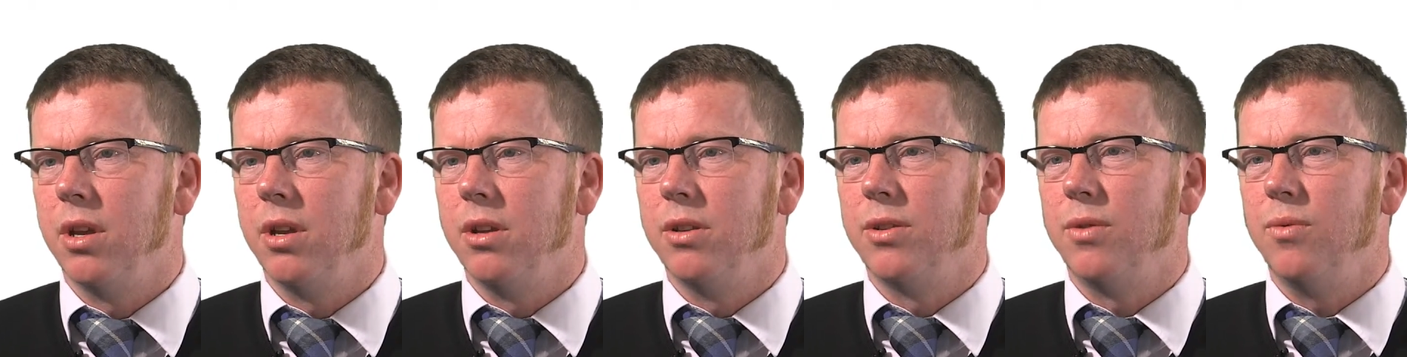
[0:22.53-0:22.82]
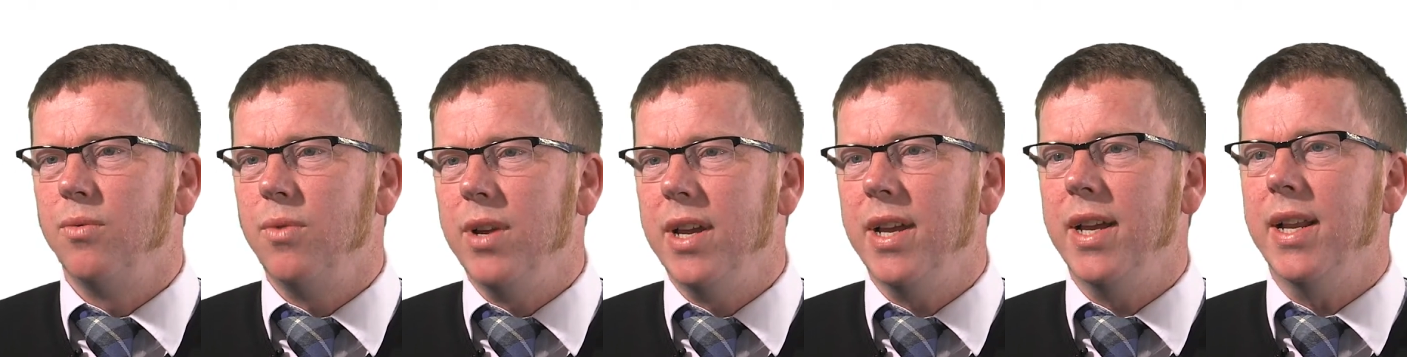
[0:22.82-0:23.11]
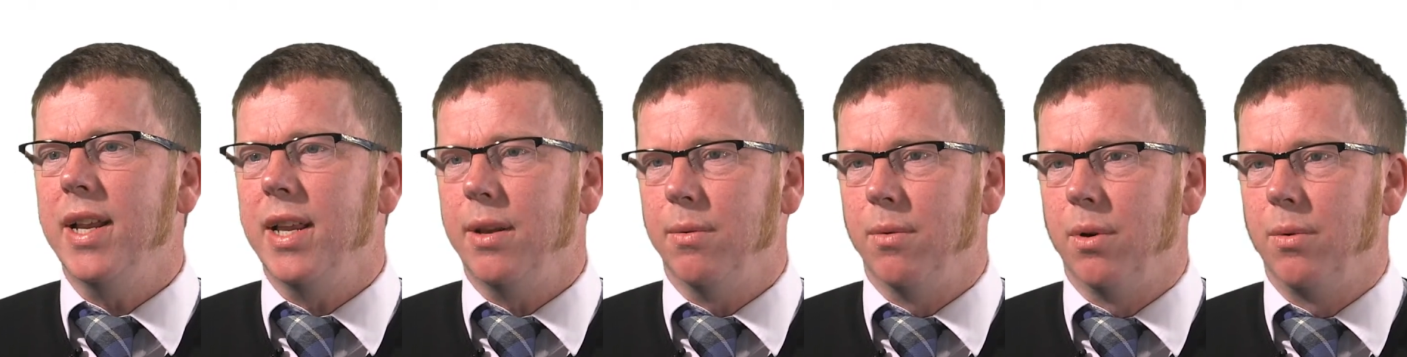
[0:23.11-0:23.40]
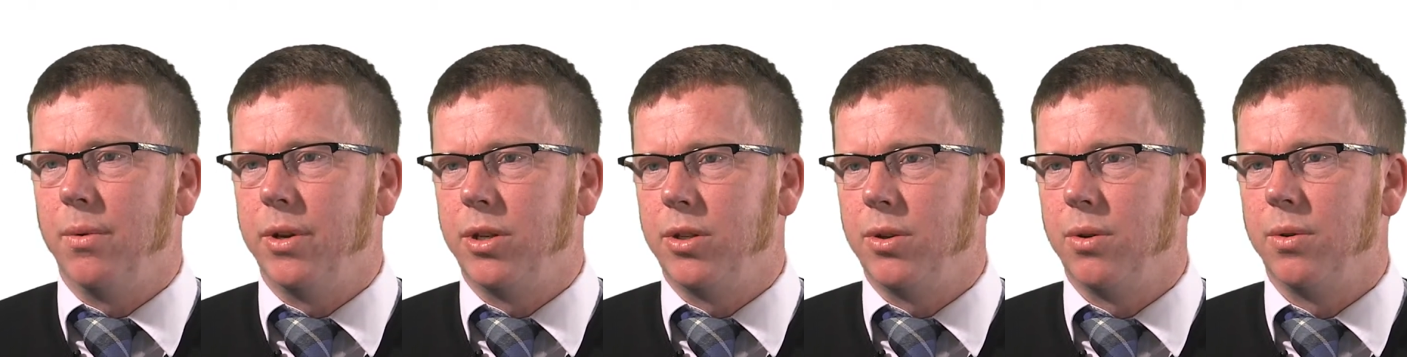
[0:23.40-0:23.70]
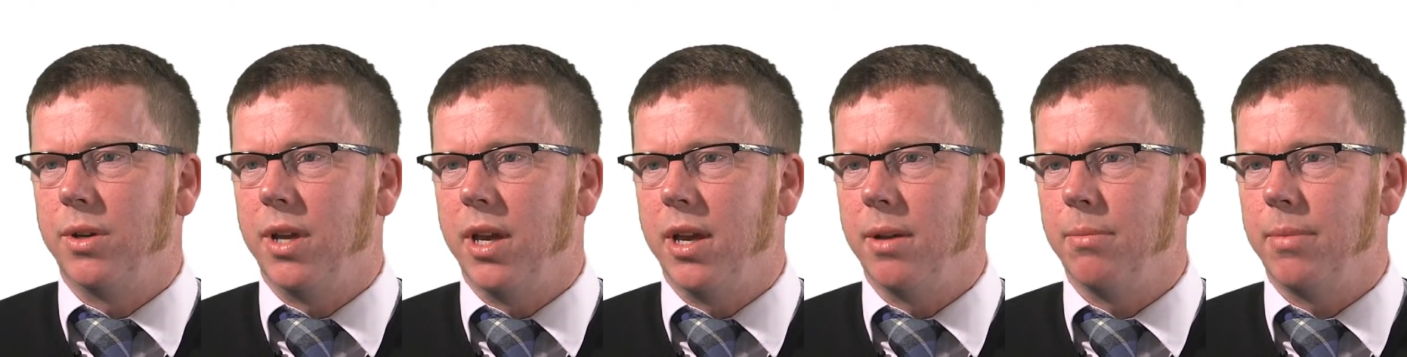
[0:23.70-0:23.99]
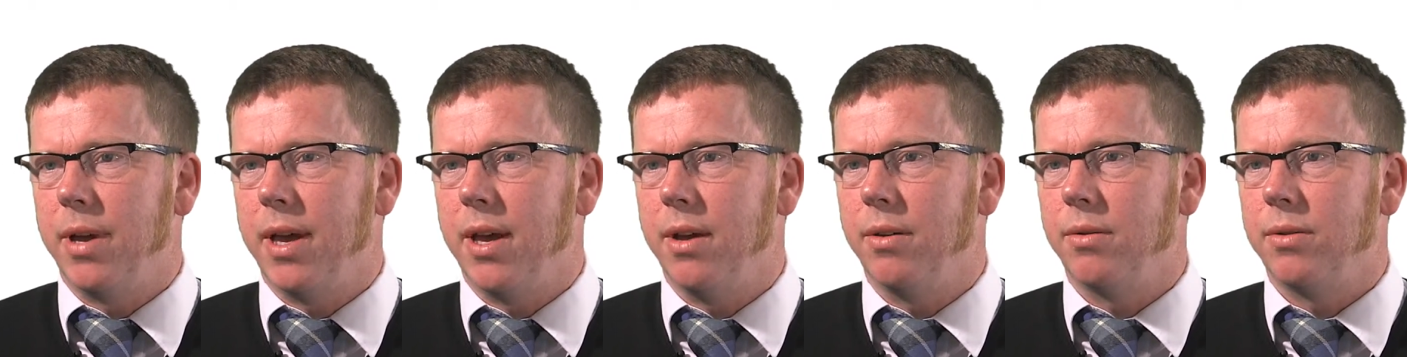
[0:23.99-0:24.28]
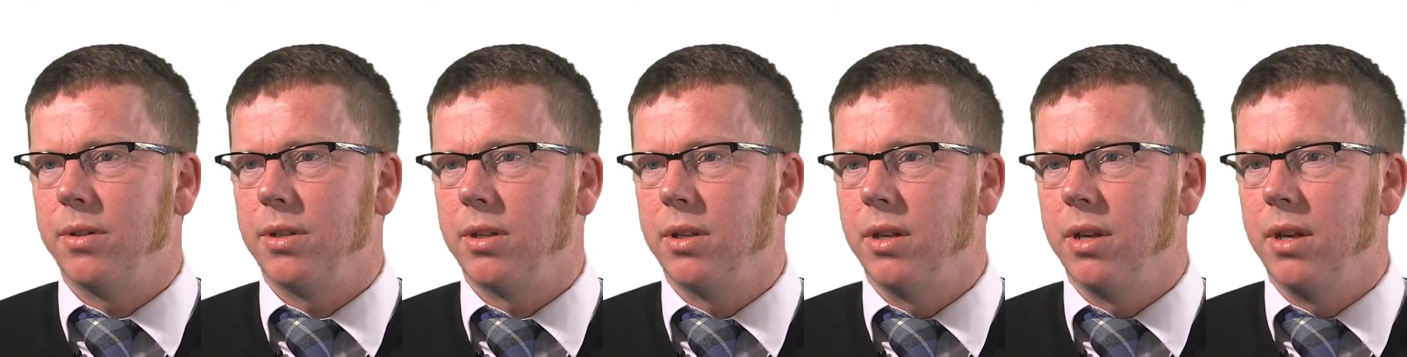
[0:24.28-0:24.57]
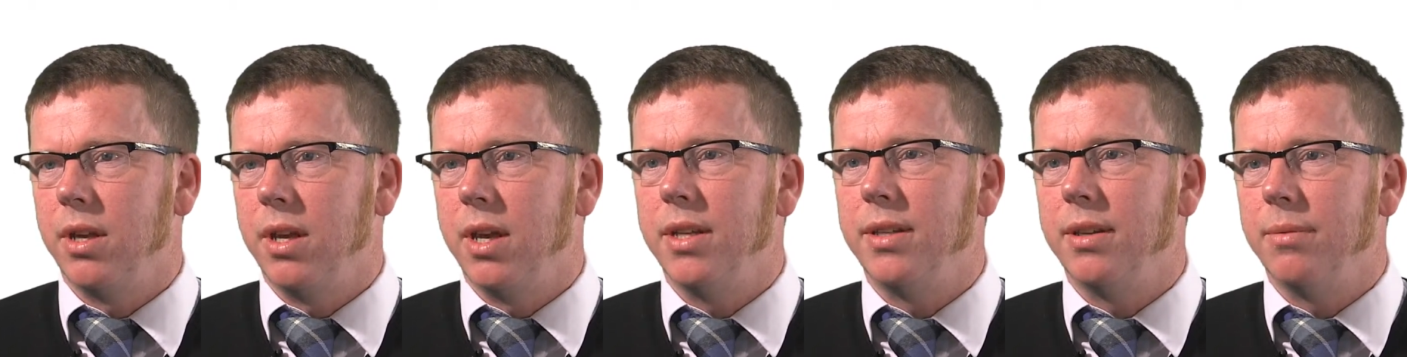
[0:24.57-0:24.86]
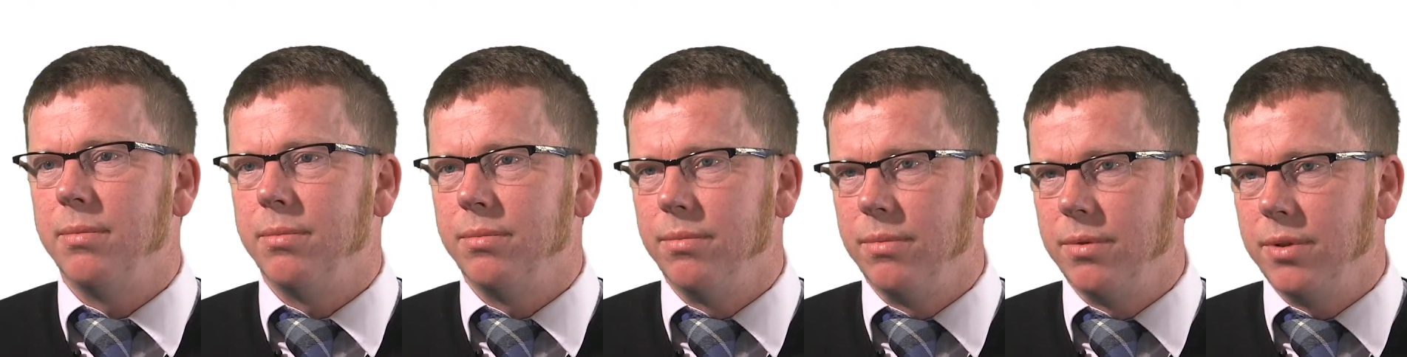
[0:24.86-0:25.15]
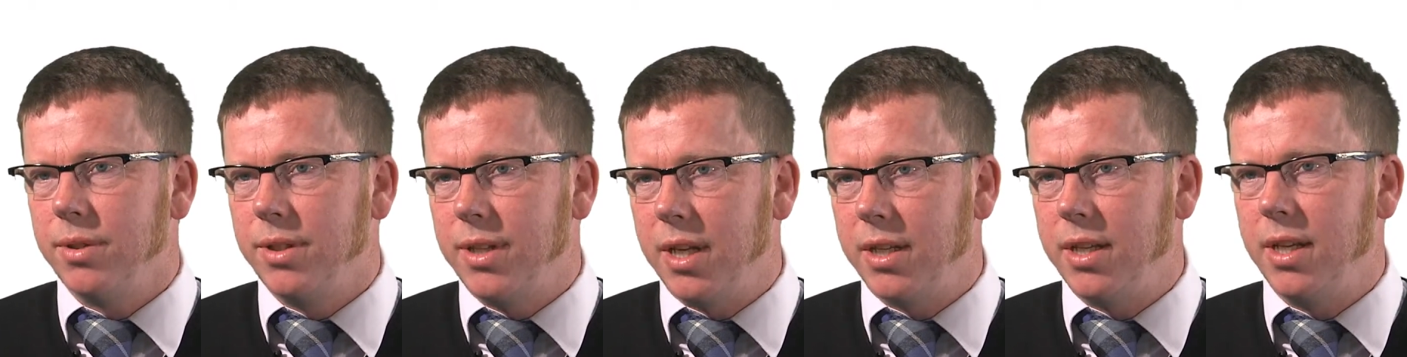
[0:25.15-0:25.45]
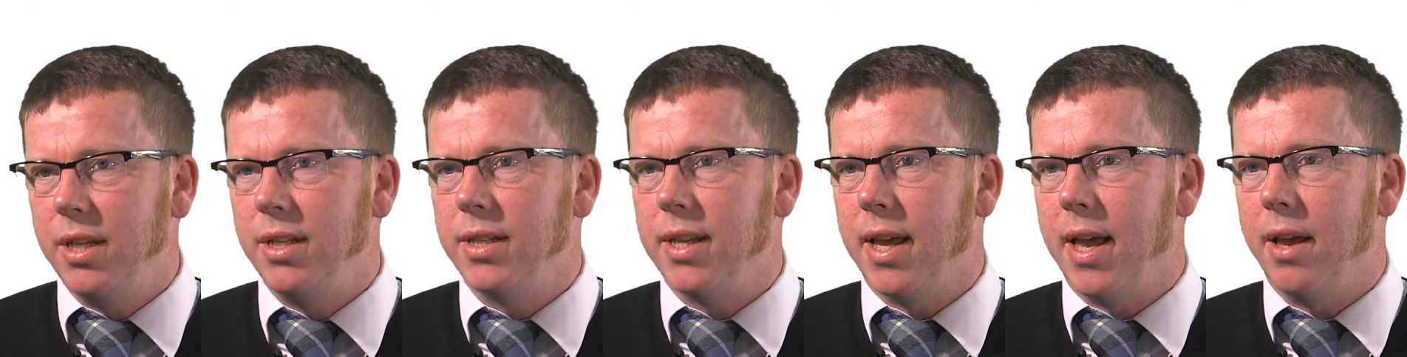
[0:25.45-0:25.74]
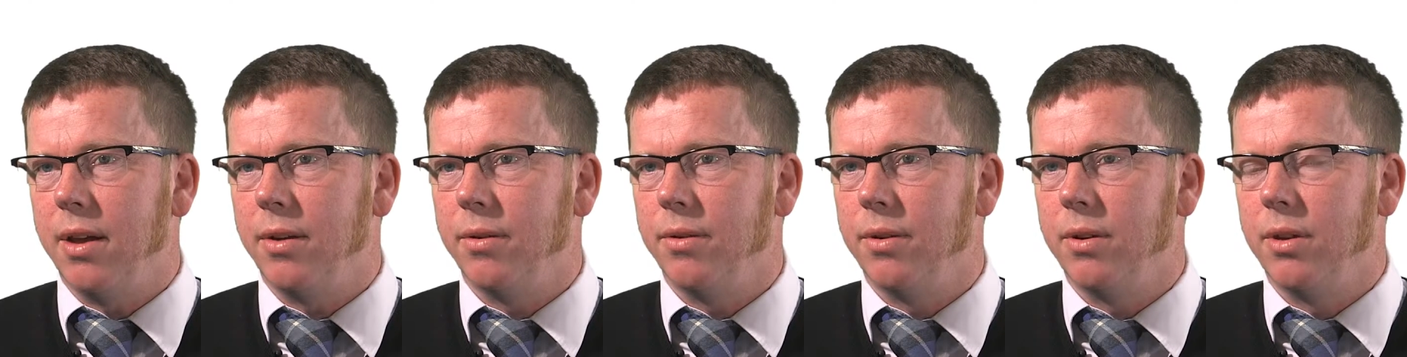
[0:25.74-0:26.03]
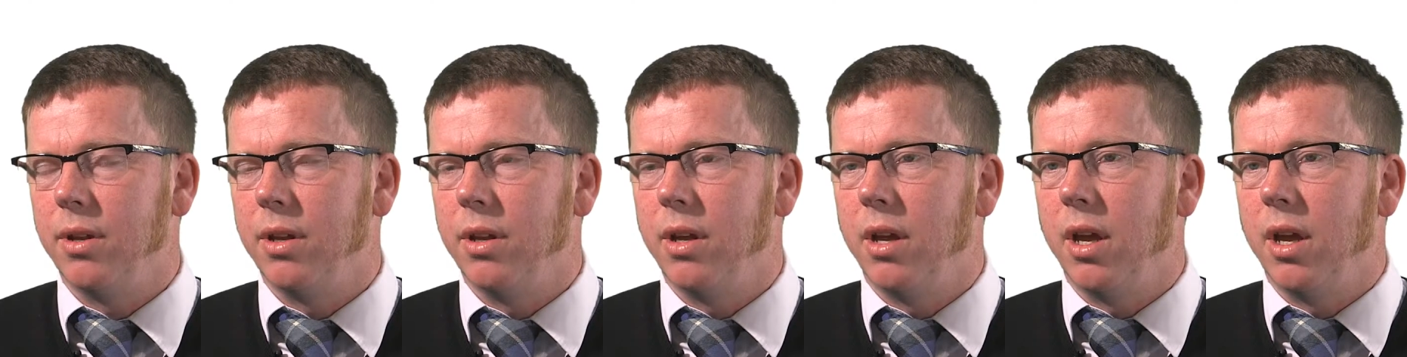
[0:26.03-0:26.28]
So really what we're talking about is sitting down